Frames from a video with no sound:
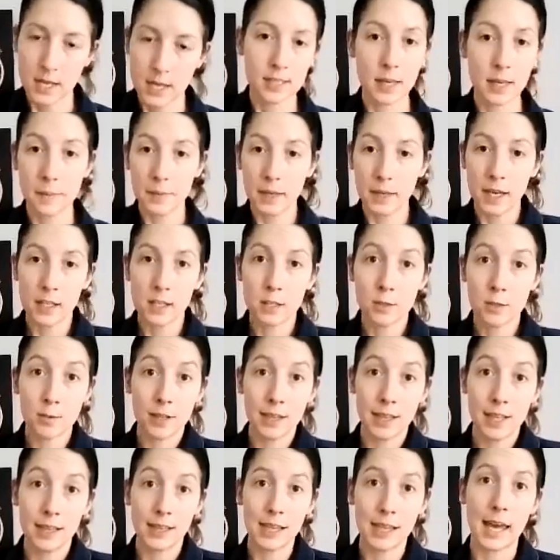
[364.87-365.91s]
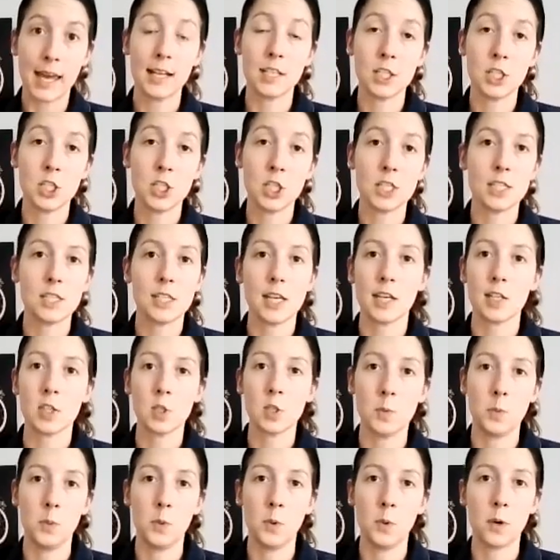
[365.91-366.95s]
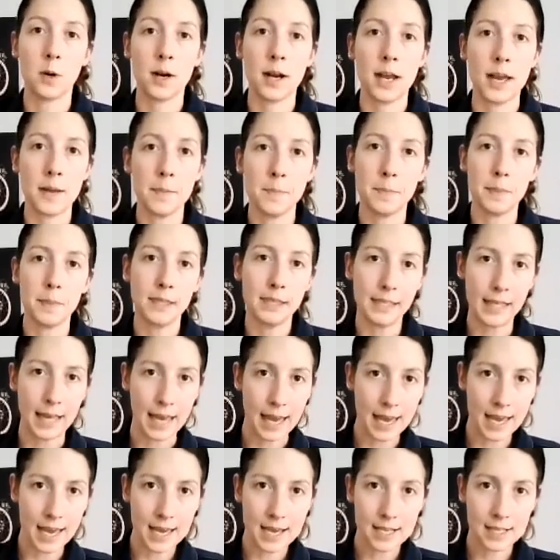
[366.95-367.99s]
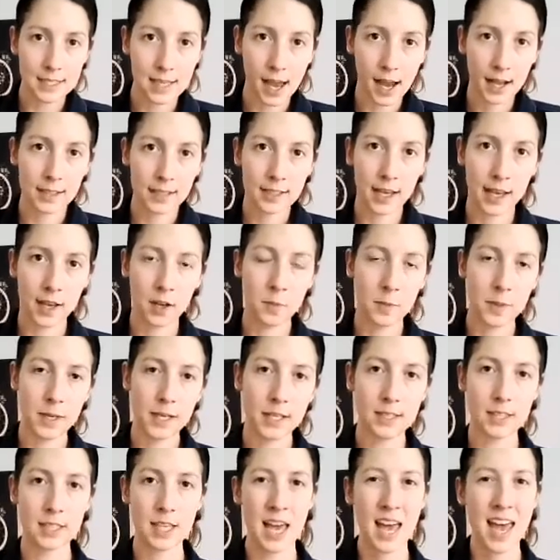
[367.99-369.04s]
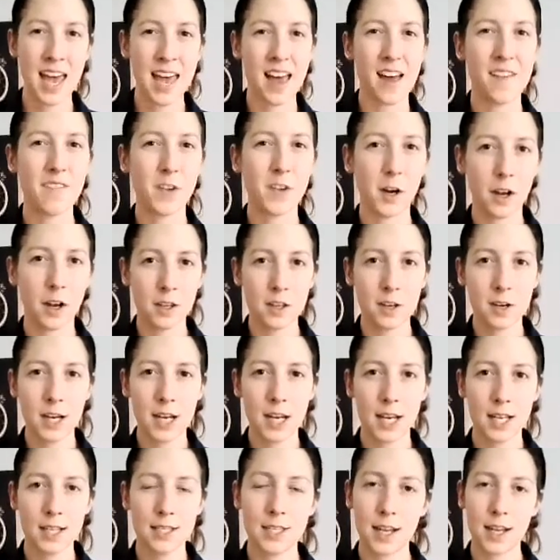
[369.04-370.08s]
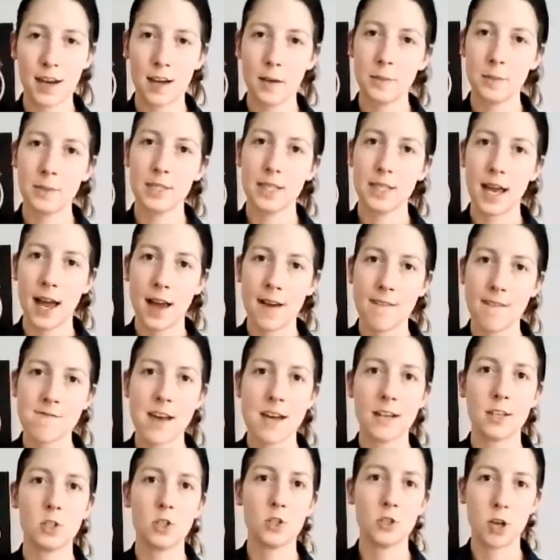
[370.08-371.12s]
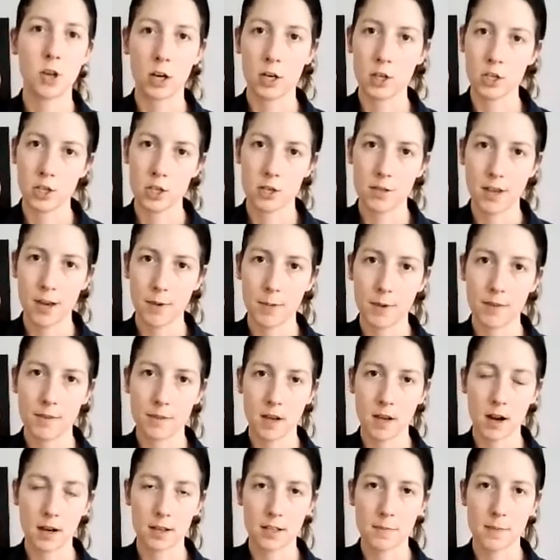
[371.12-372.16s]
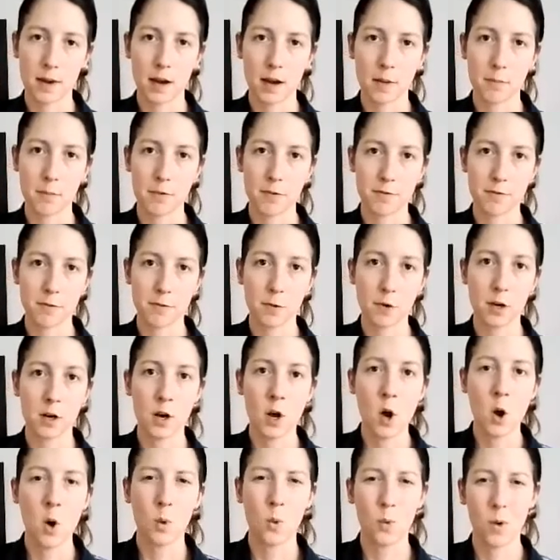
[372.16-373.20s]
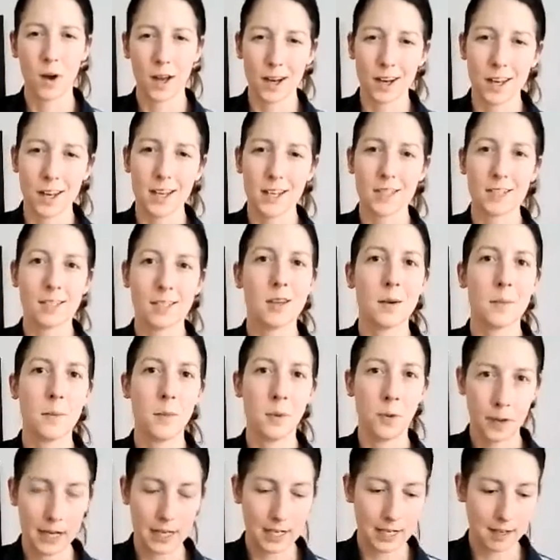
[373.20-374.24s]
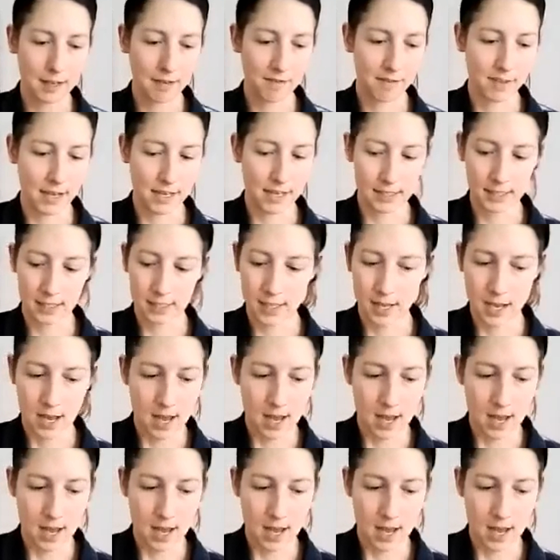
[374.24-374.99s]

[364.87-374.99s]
Some kids really like to just explore and play in tactile bins, and for other kids it helps to have that structure that we've talked about before. What is the point of this?